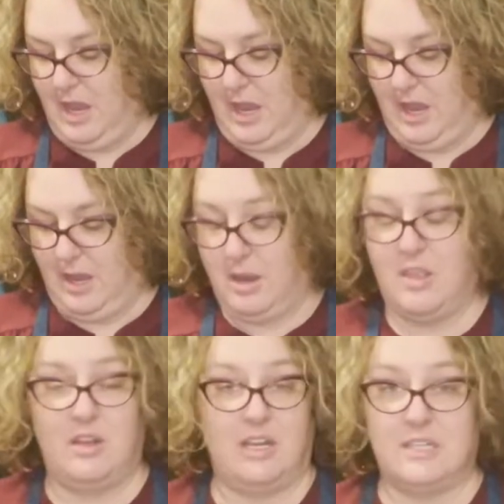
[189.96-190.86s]

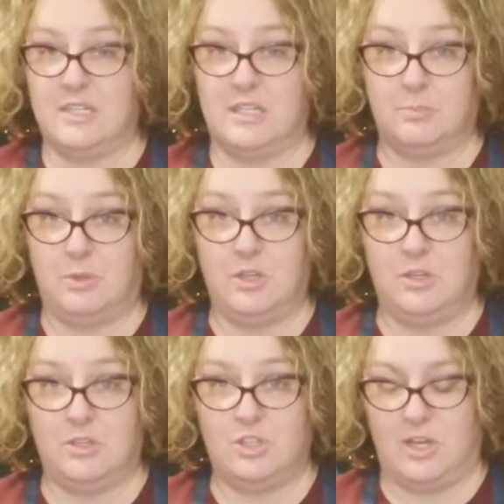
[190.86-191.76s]
and then like I said, it's
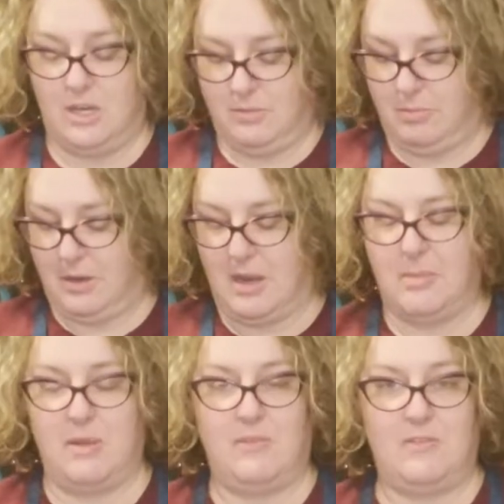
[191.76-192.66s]
pre-cooked chicken, but I
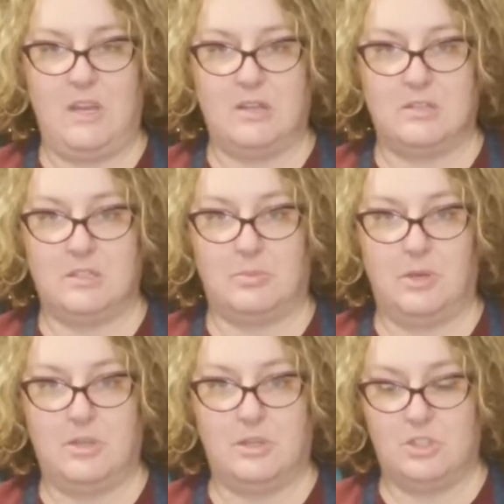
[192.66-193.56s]
got my 50 ounces of
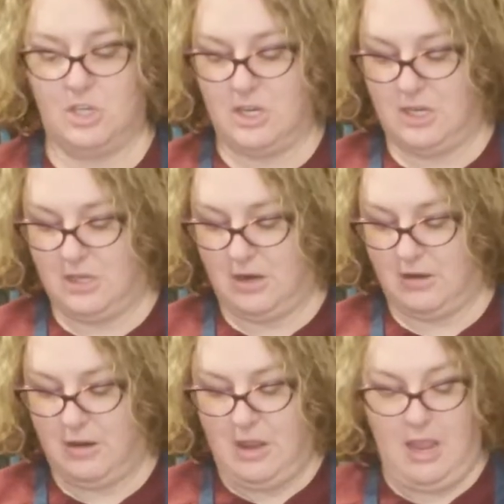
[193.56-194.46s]
pre-cooked chicken in
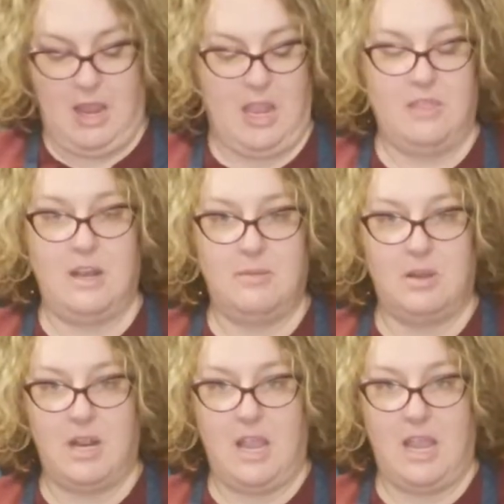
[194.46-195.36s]
there. And then I'm
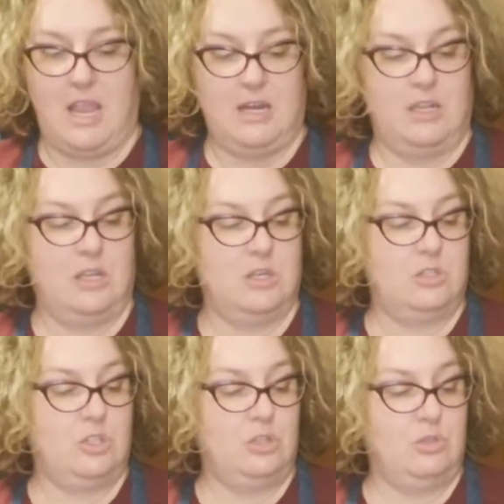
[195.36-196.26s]
gonna add
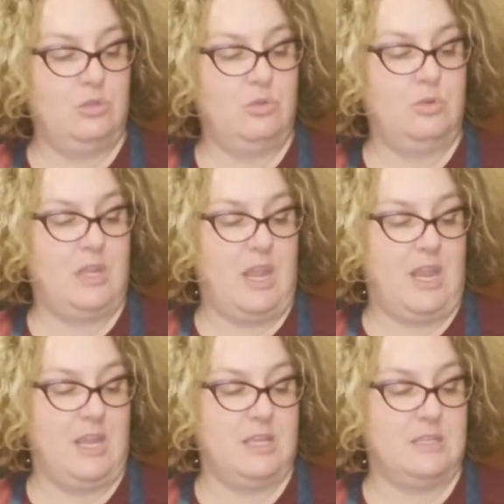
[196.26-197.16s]
2
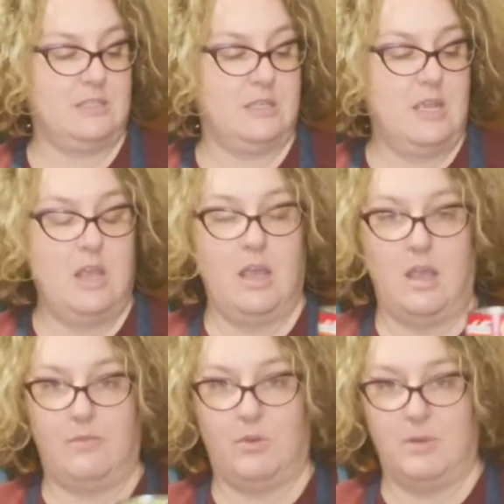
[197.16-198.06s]
cans
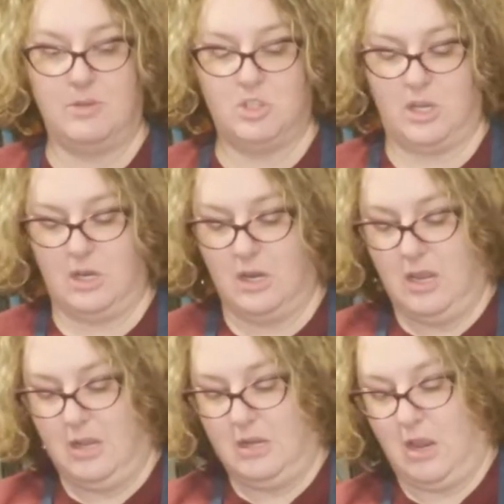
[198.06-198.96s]
of cream of chicken.
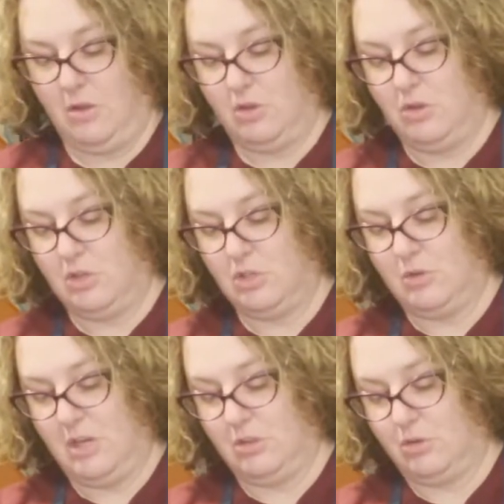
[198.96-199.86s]
Now you can do
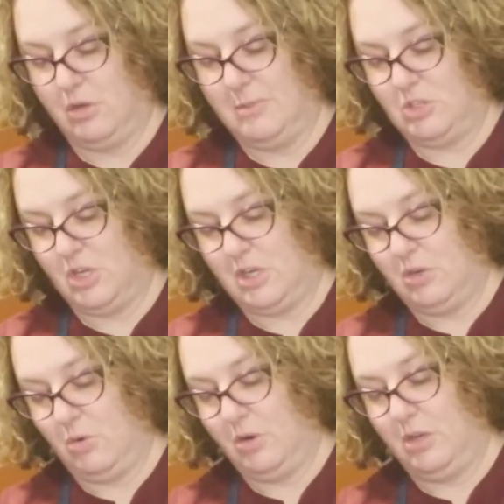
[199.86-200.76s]
either cream of
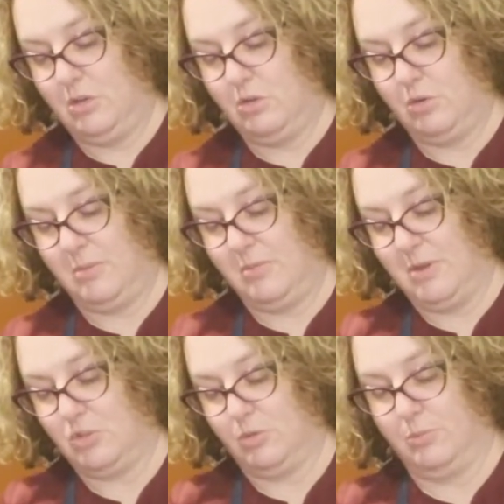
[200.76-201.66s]
chicken or you can do cream of
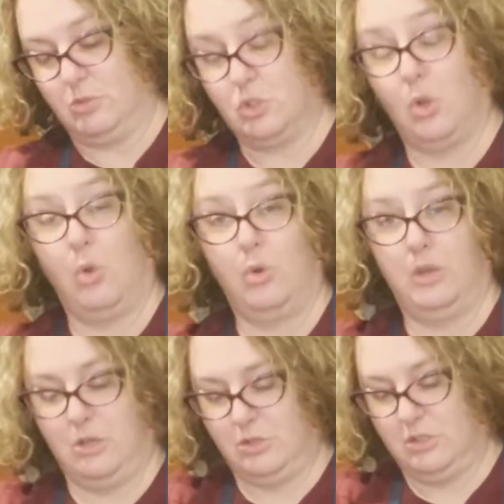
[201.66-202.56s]
mushroom.
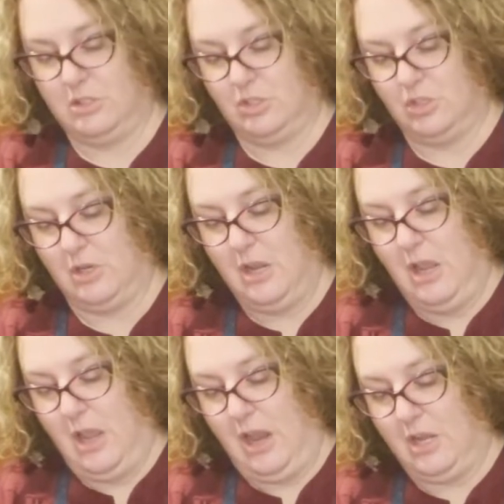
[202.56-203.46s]
Totally your decision.
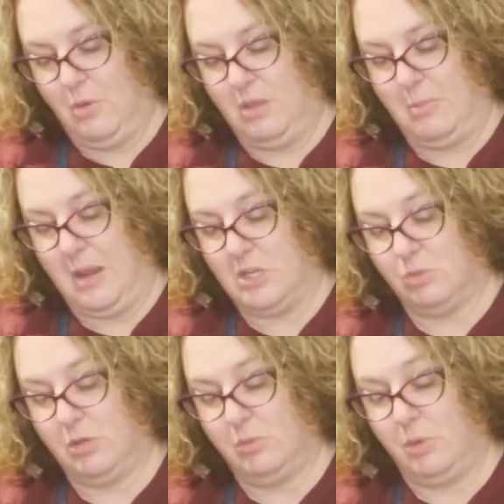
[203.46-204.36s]
I know in the
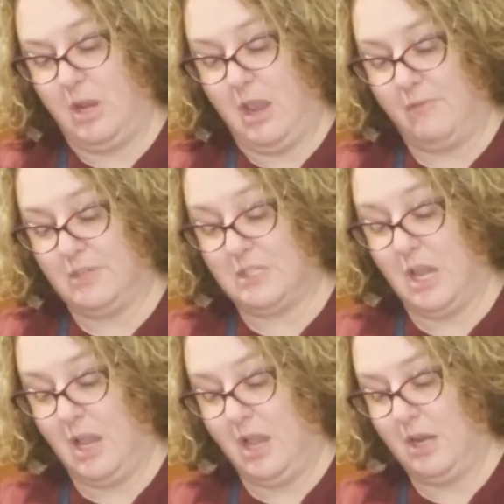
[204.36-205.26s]
pantry we have a
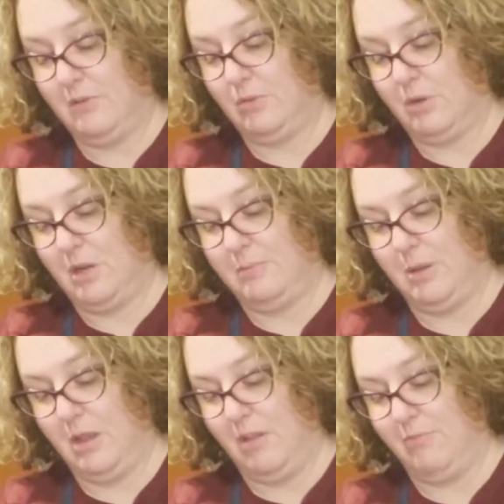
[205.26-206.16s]
ton of
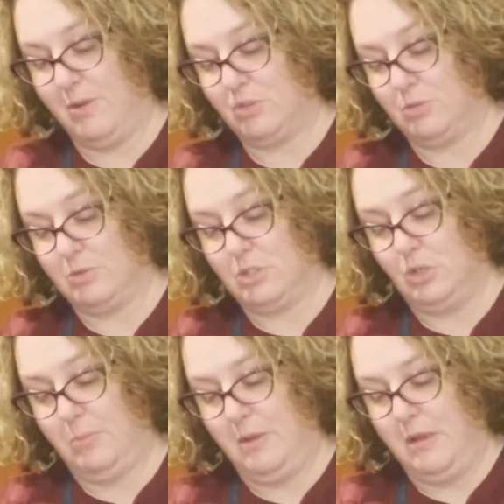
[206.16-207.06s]
cream of mushroom
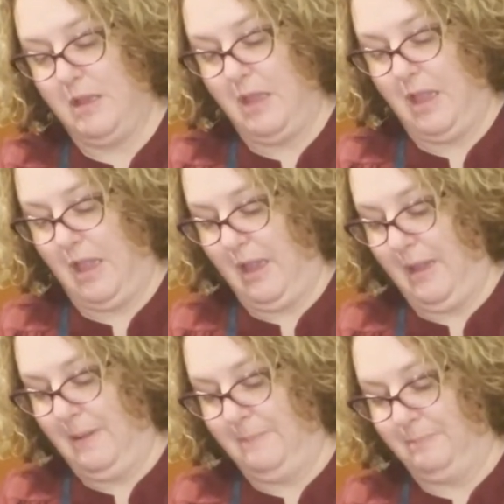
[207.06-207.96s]
soup,
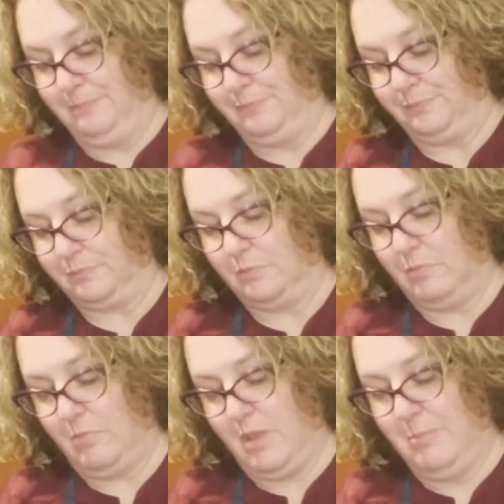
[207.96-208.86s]

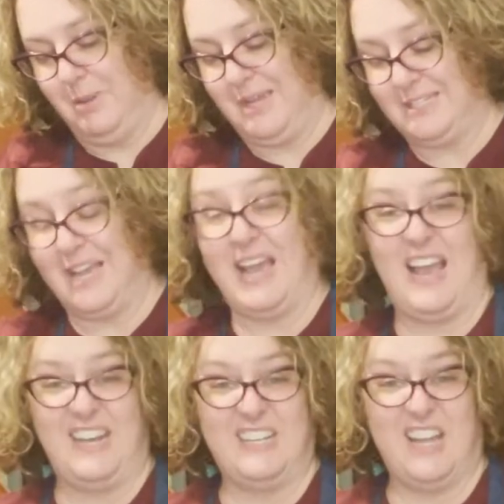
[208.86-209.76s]
but
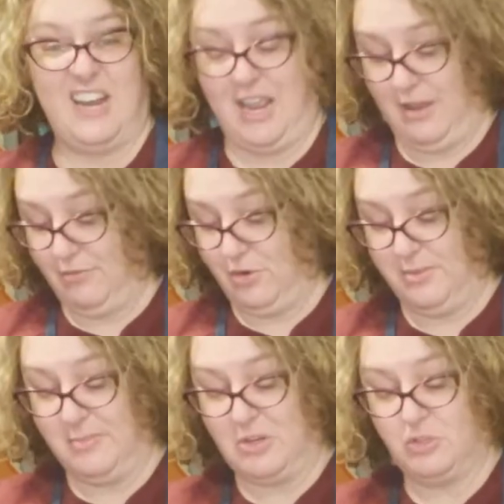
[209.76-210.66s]
I did not have cream
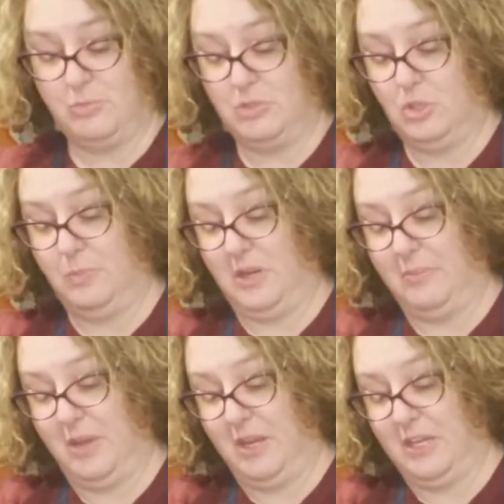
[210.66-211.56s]
of mushroom soup
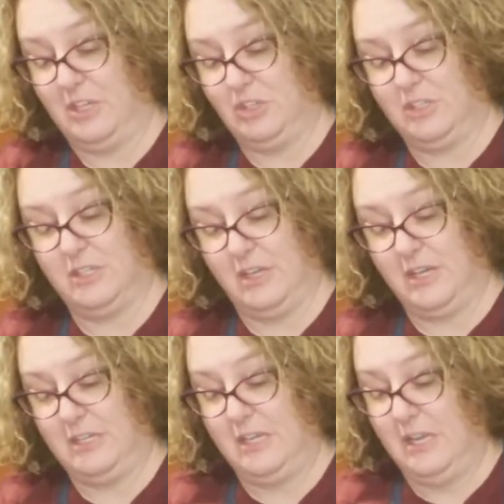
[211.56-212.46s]
in my kitchen
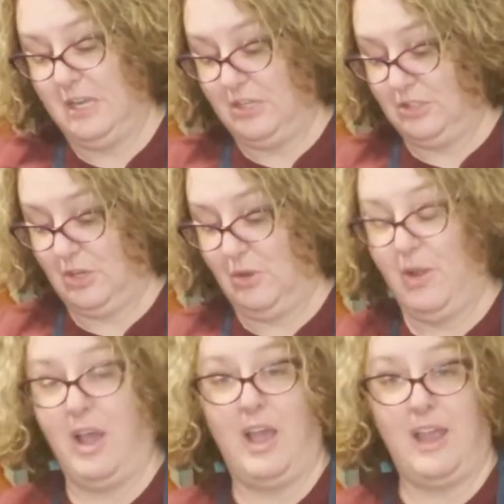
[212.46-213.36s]
tonight,
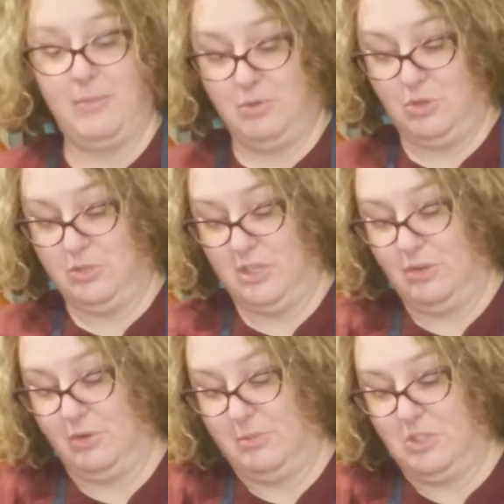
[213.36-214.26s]
so I am
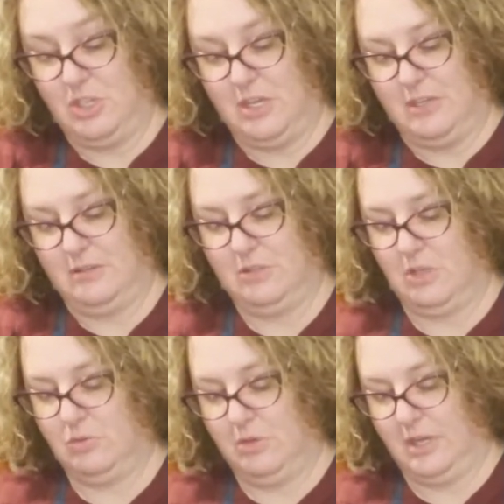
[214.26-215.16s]
using cream of chicken.
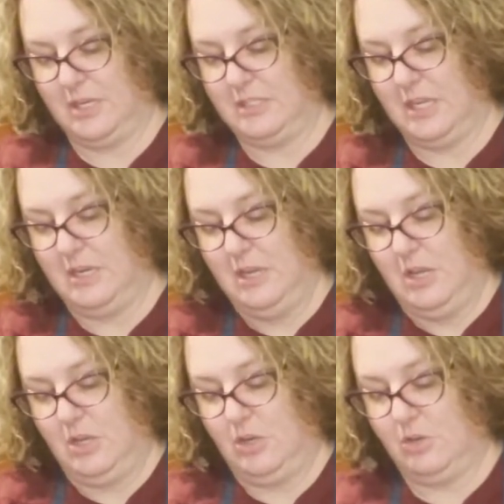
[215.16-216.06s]
So like I said,
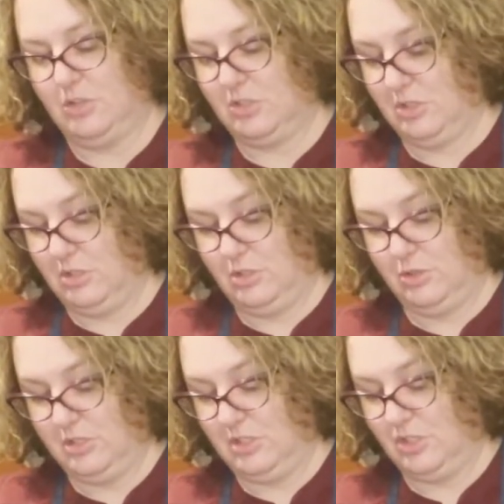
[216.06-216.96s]
your
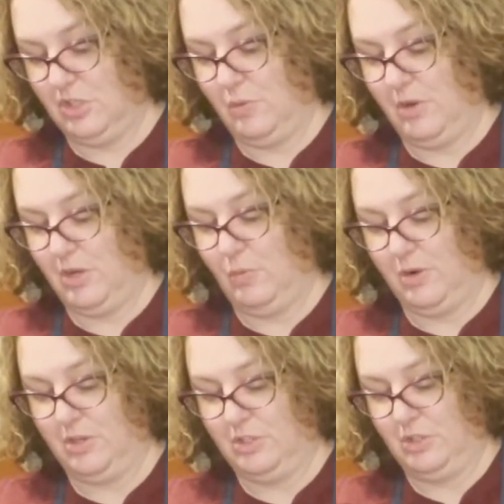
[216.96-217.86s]
decision on what you
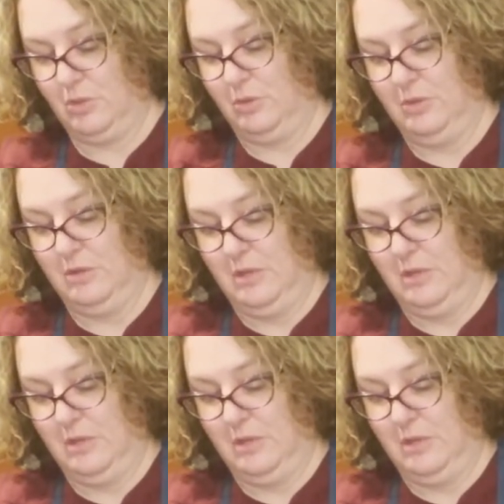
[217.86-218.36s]
want to do,